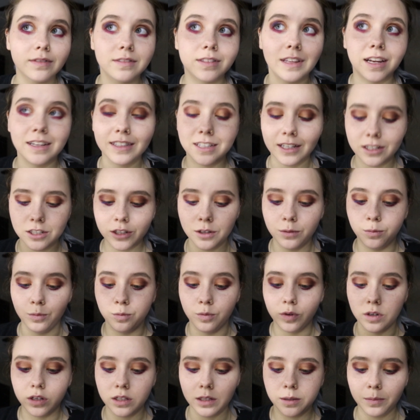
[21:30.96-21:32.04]
That's actually
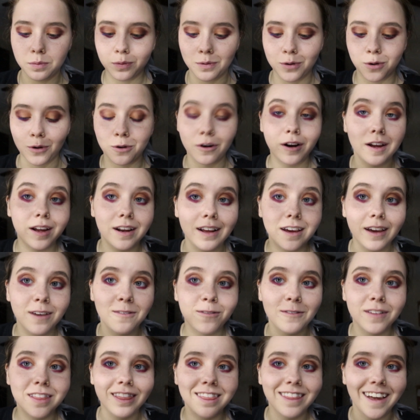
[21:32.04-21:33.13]
really pretty.
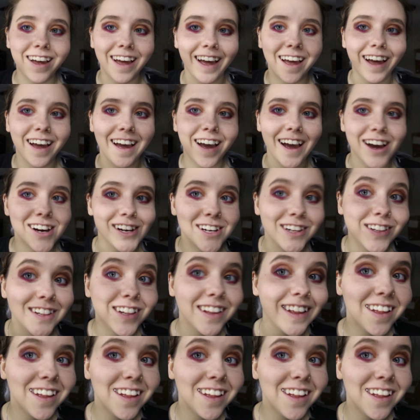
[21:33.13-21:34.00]
What the hell?